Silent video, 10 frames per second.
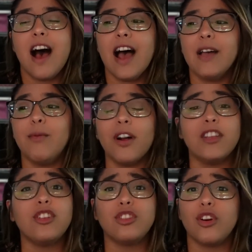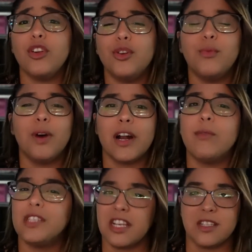I wanted to show you what I
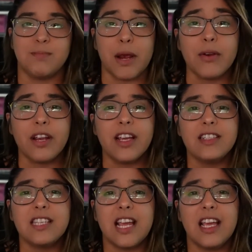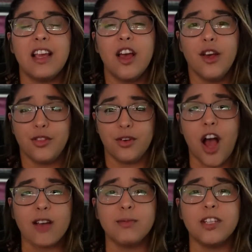was experiencing through
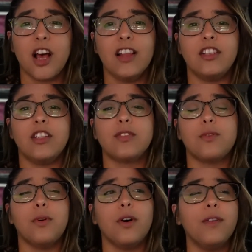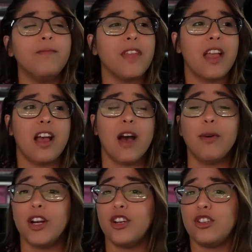cosmetology school. I
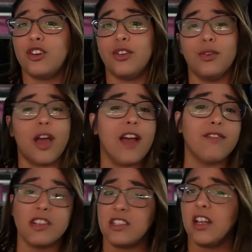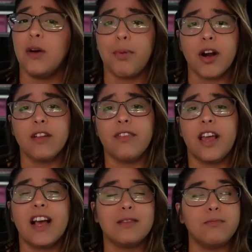wanted to show you every single part of
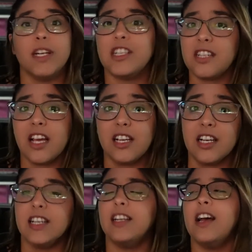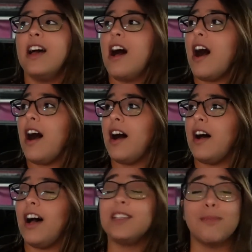it as much as I could,
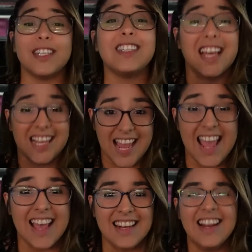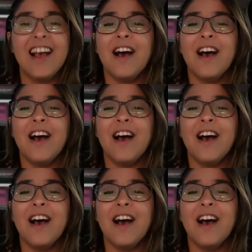as much as I can,